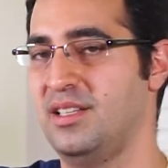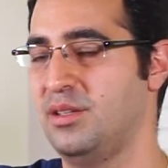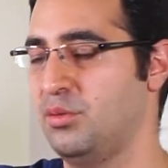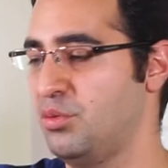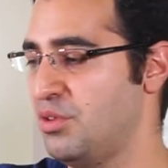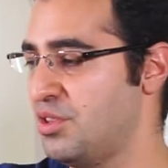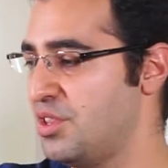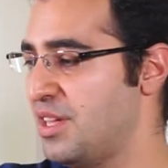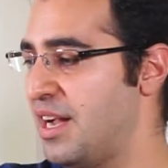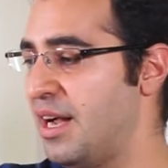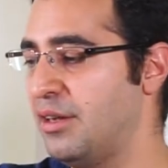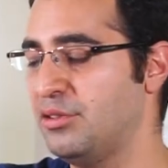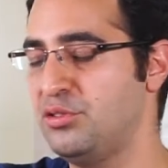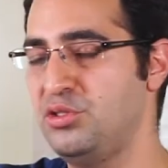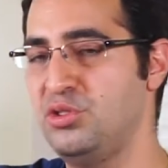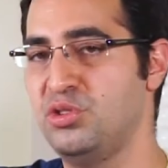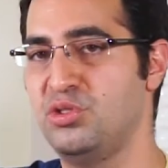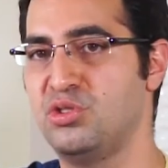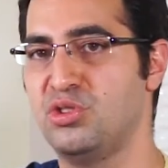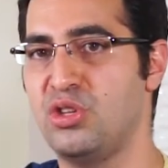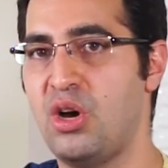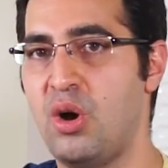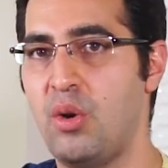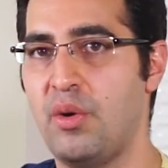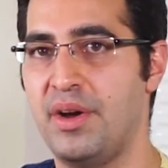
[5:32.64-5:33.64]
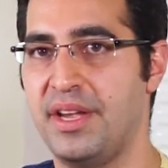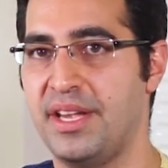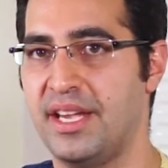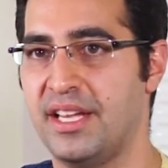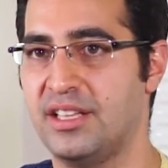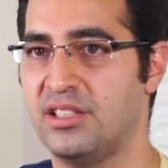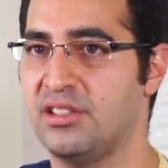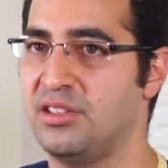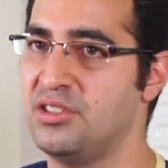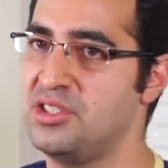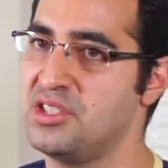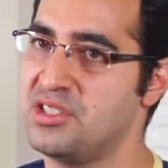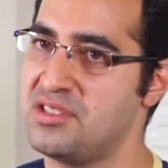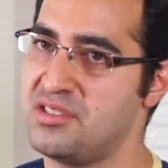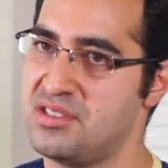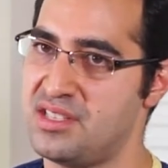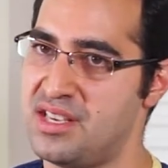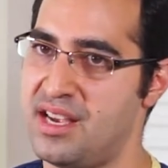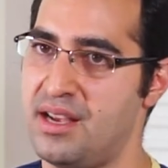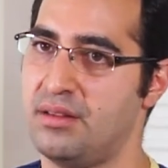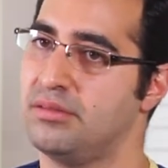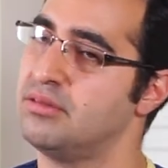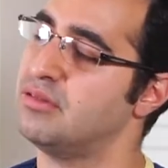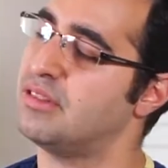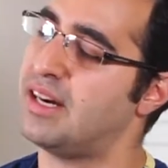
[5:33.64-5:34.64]
without you knowing it, or just
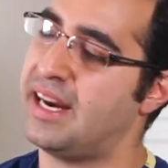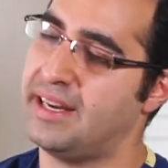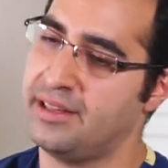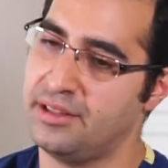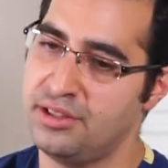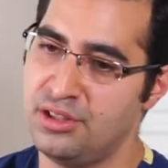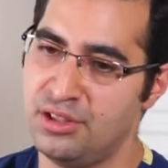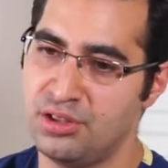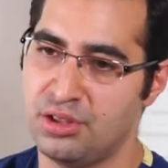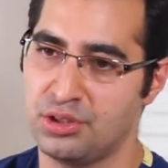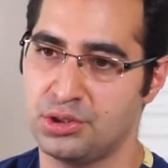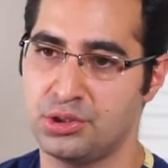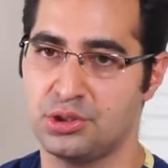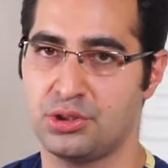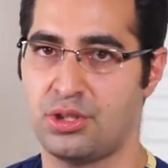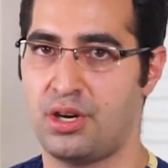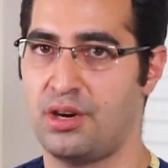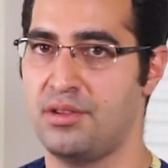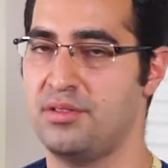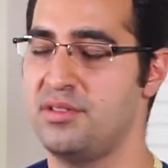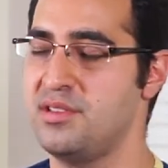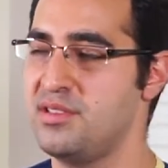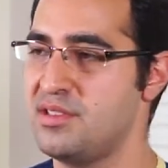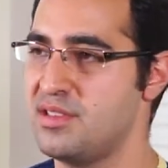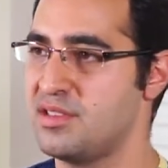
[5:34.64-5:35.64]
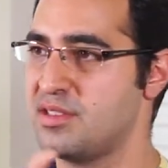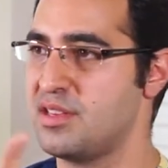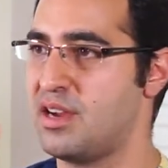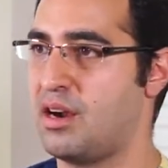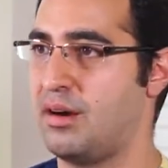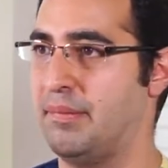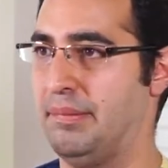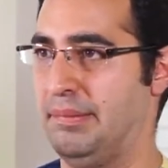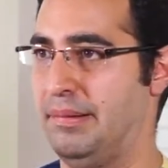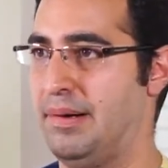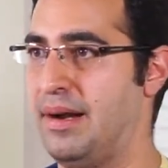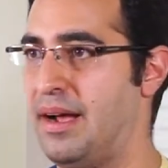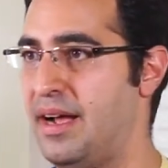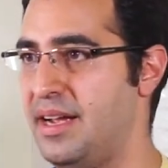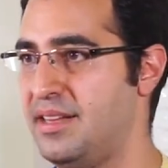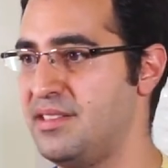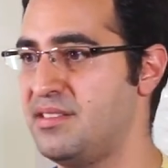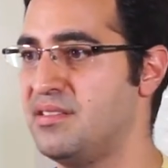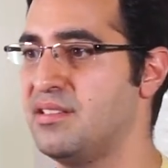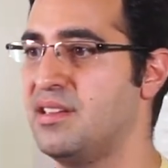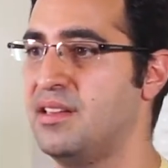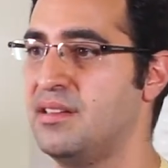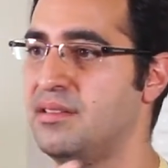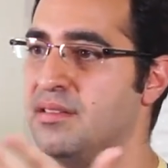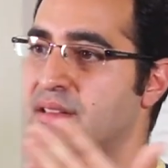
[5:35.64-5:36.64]
say, right, you know, sir, this is our
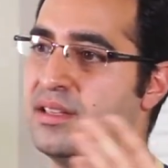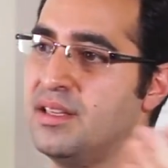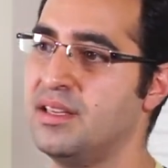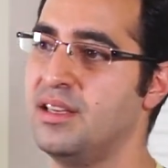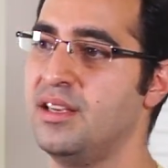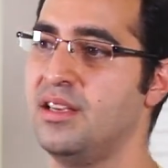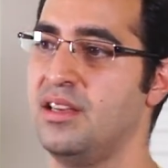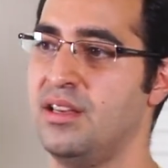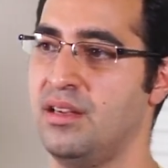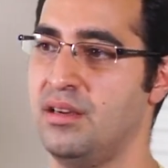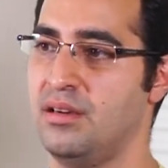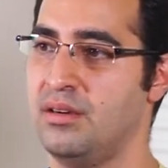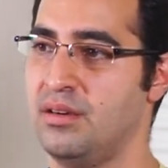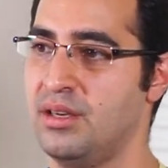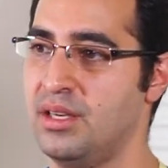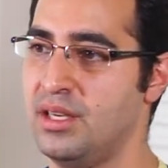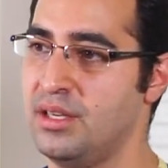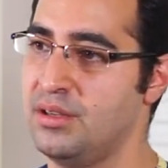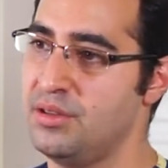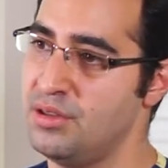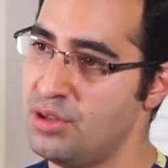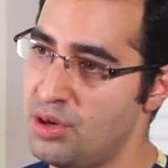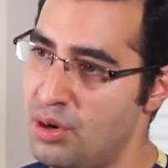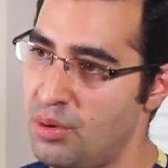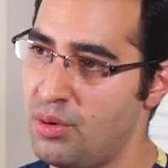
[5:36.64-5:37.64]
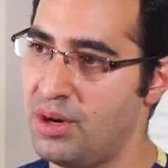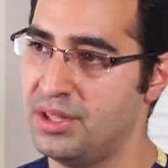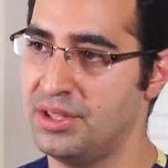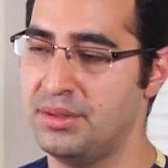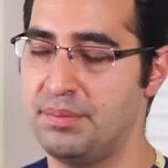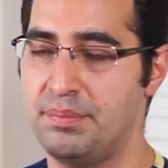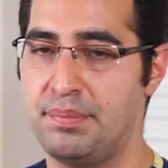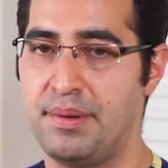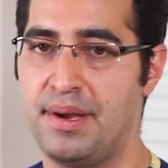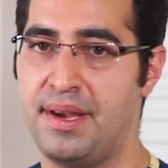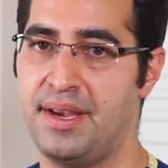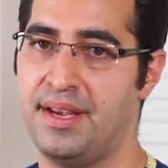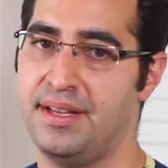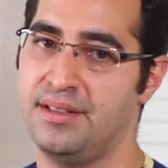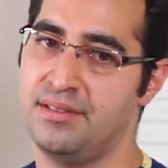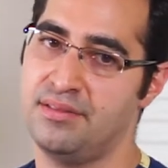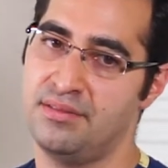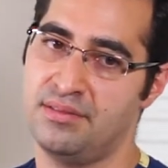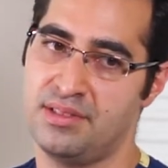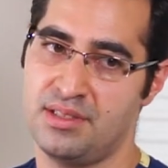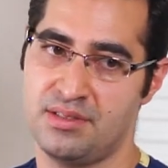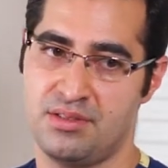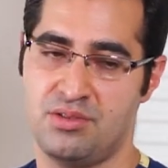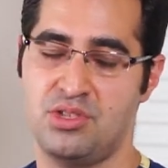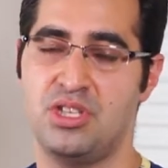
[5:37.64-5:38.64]
price and, you know, you don't want to pay
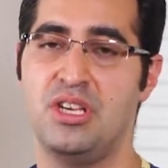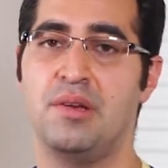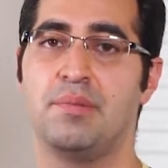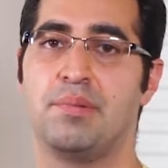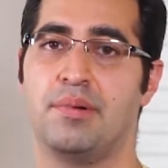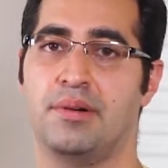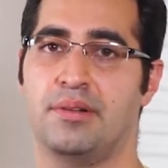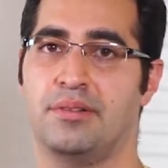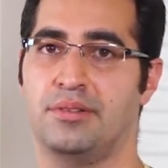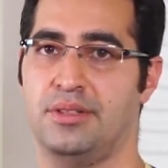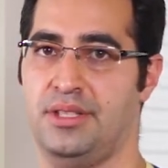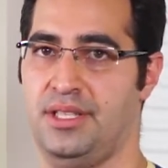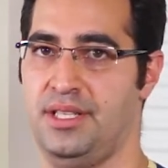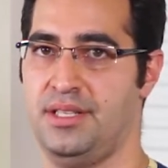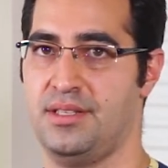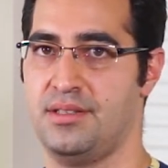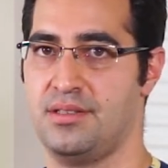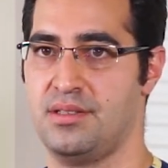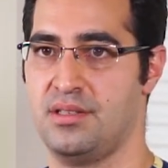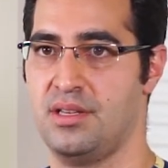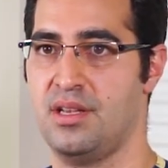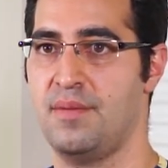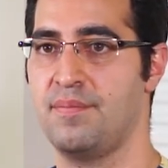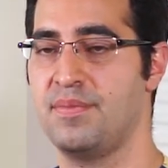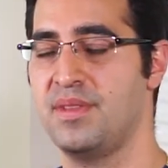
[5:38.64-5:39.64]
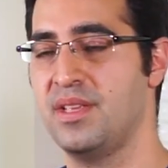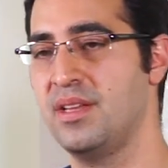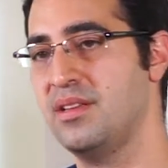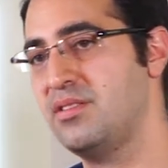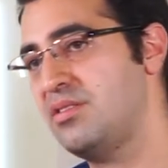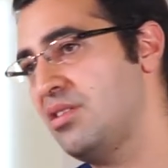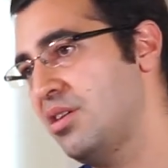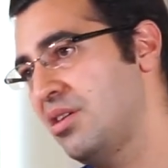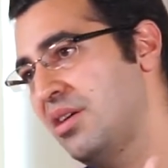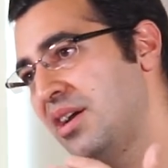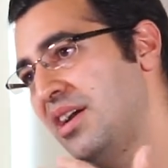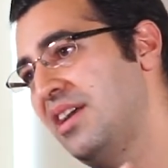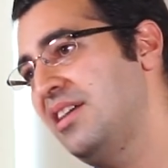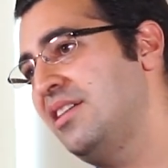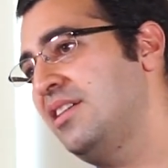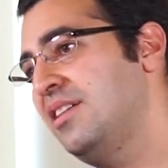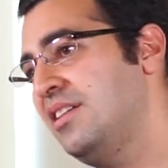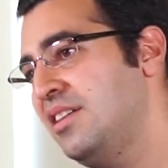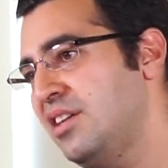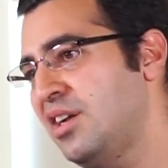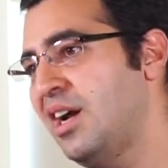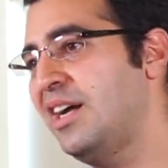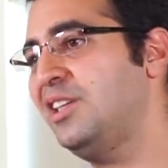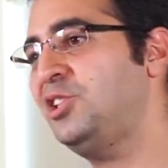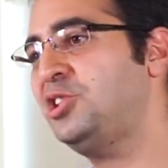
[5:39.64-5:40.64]
it, there's cheaper clinics. So,
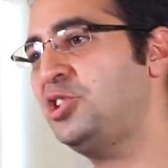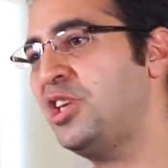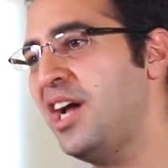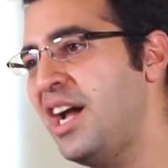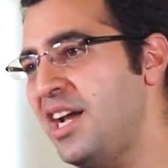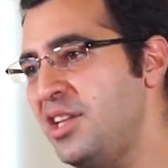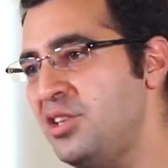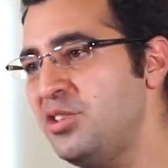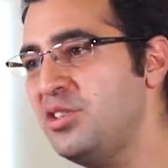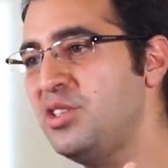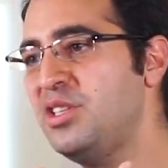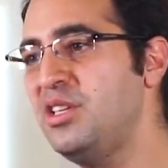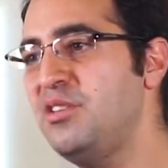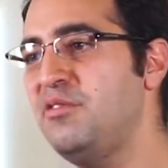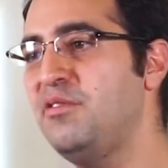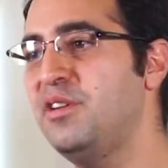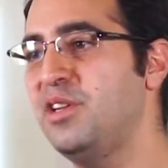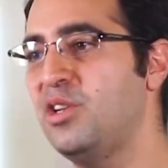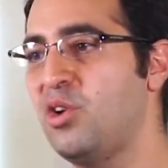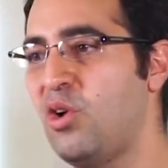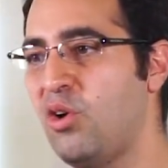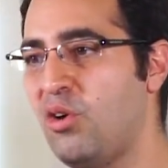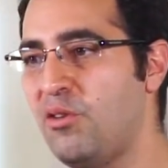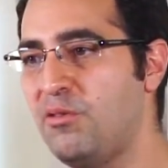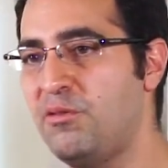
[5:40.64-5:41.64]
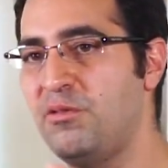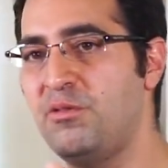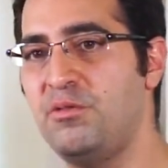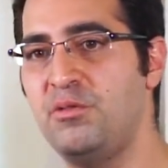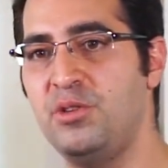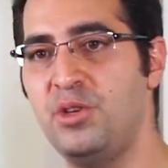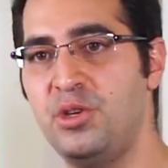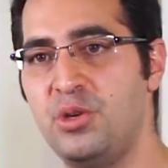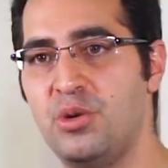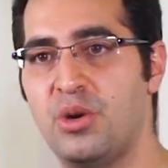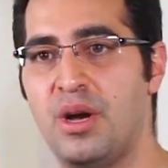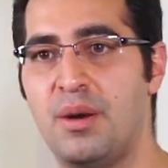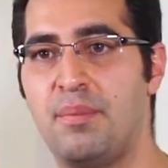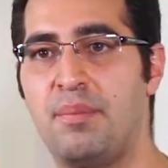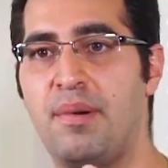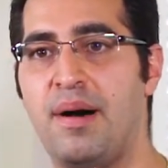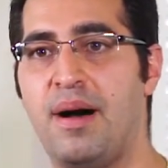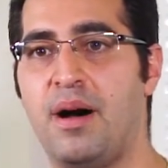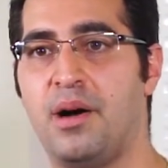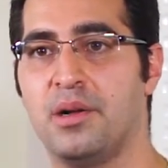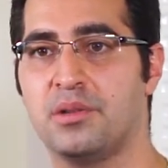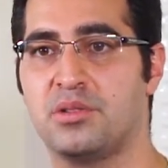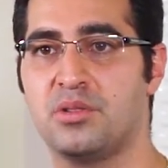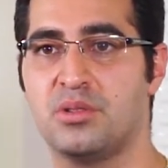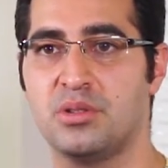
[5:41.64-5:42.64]
you know, I try to give an overview
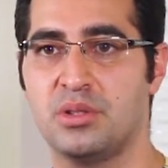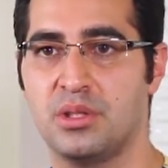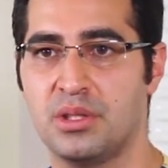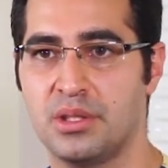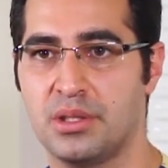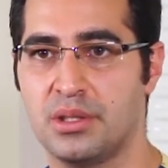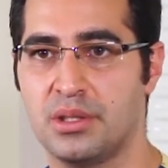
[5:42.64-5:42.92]
about